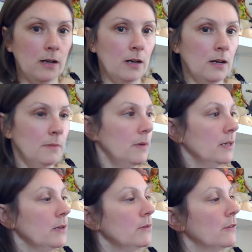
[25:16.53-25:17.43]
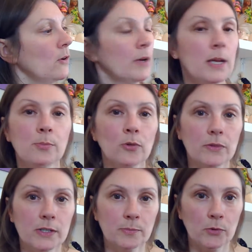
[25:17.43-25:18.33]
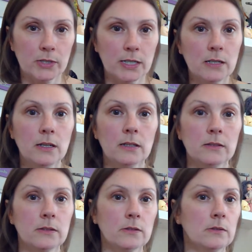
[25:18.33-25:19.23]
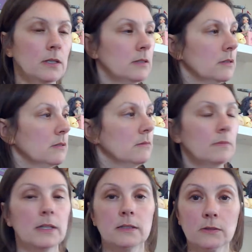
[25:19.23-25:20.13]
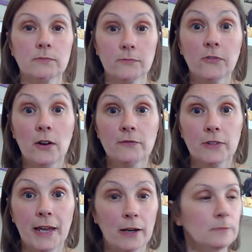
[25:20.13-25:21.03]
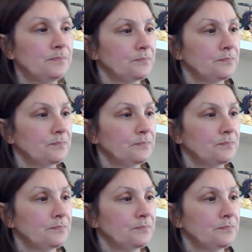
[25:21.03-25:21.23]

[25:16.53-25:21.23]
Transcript: I don't know if I'll keep her on this body. It's fine for now.